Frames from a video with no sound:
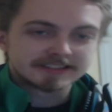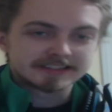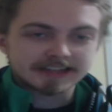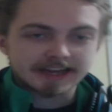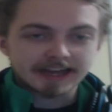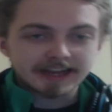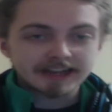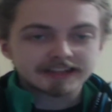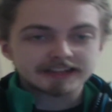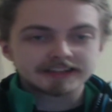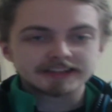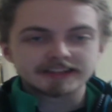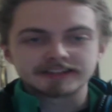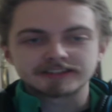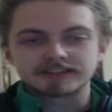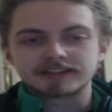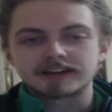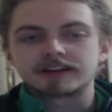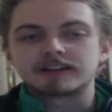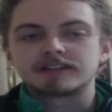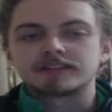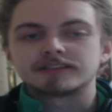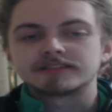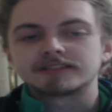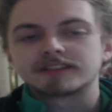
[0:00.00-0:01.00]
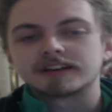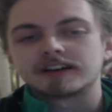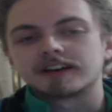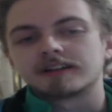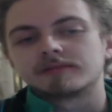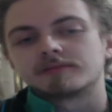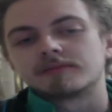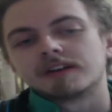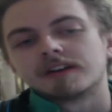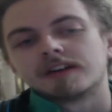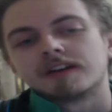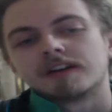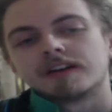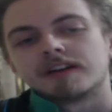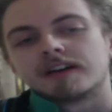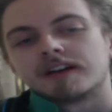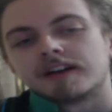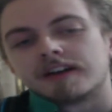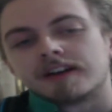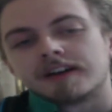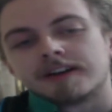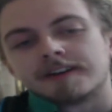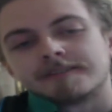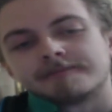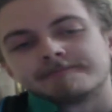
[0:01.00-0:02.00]
dying the entire time,
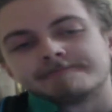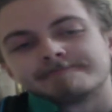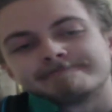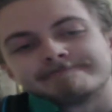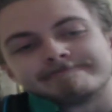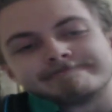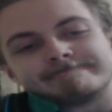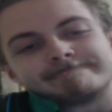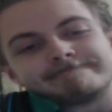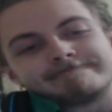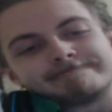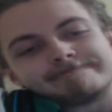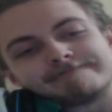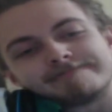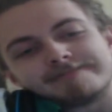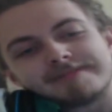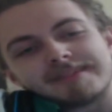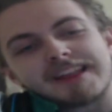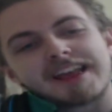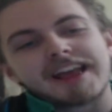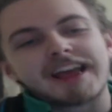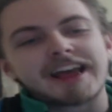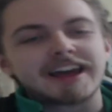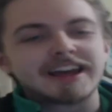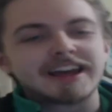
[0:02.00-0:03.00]
eh,